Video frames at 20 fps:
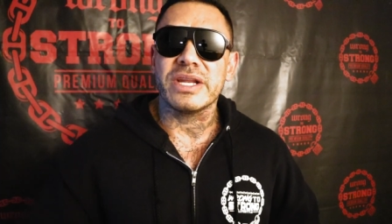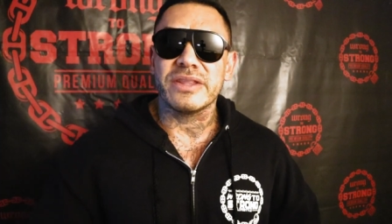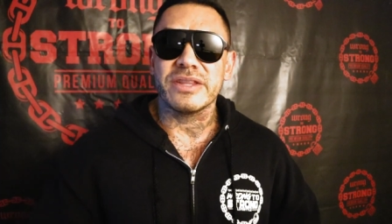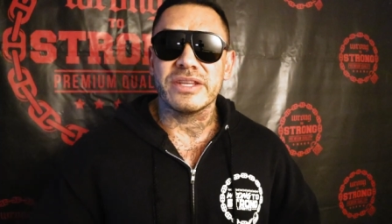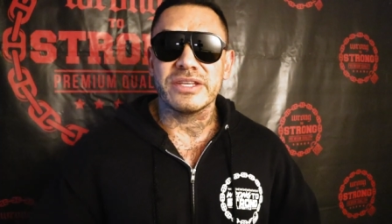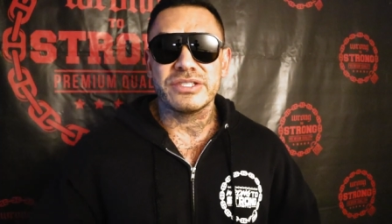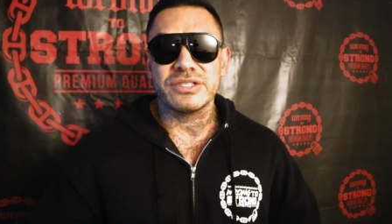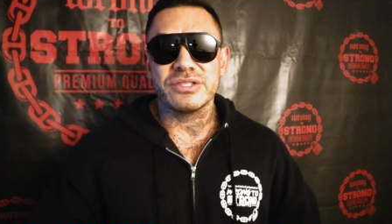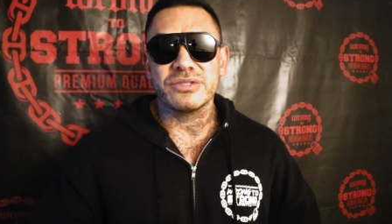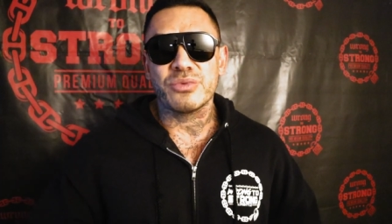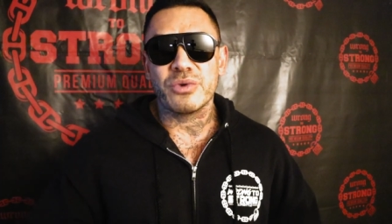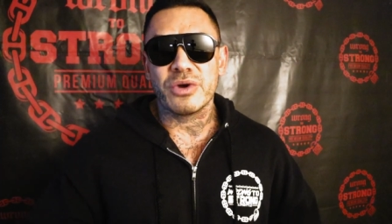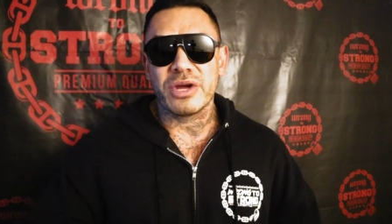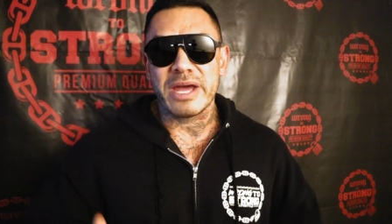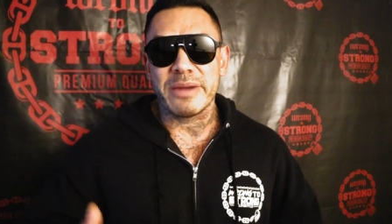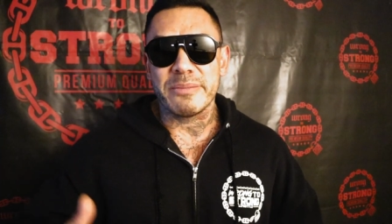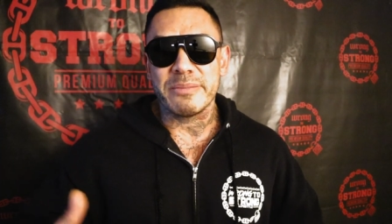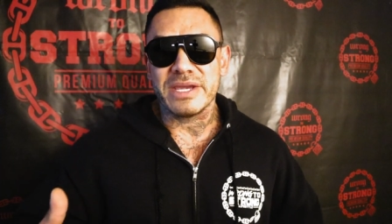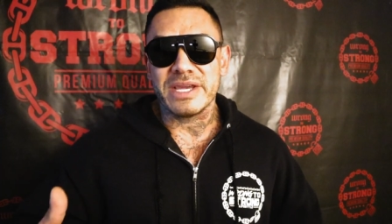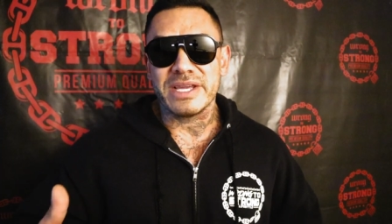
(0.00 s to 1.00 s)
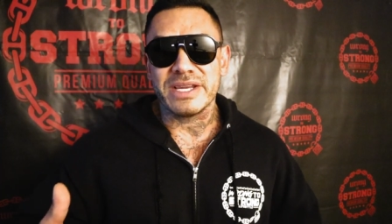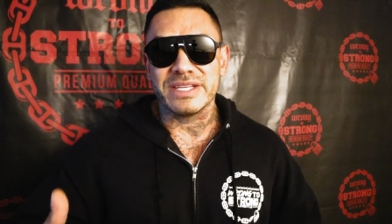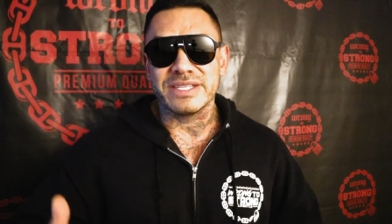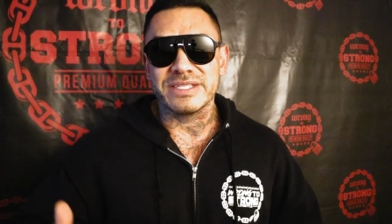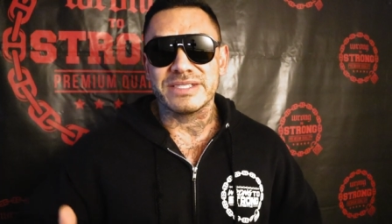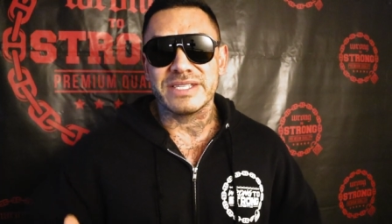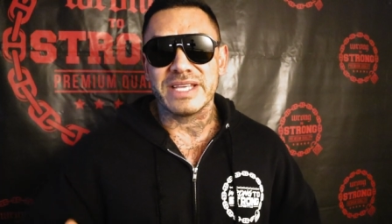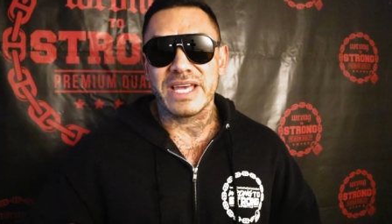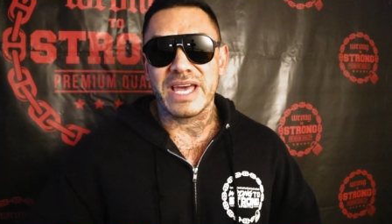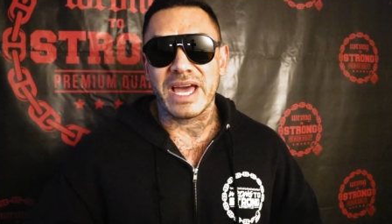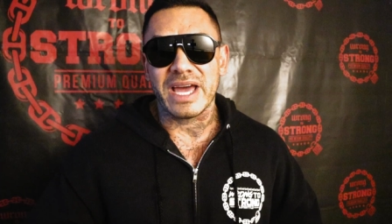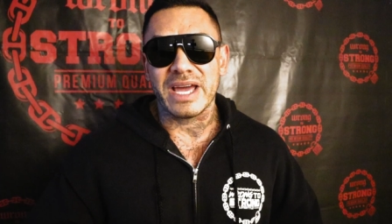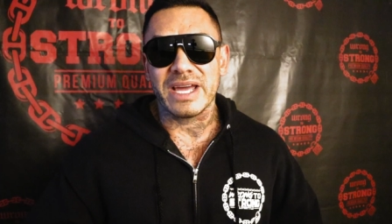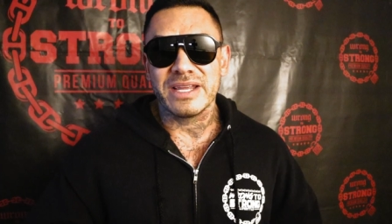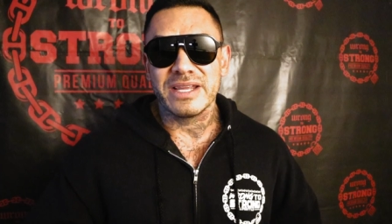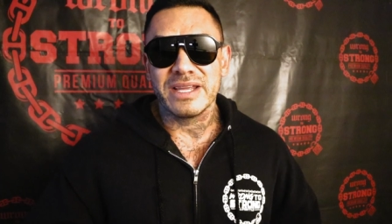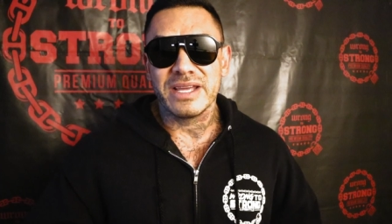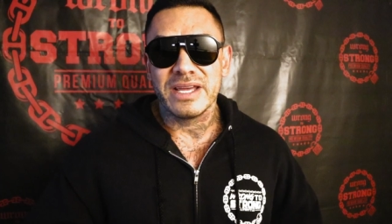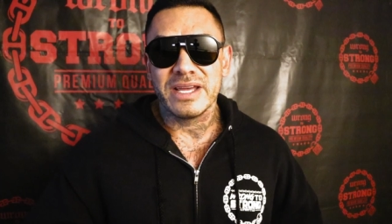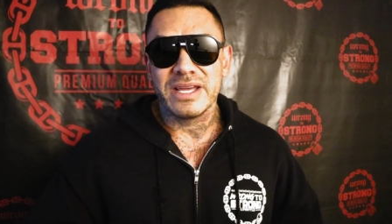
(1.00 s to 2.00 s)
And this is what I mean, is that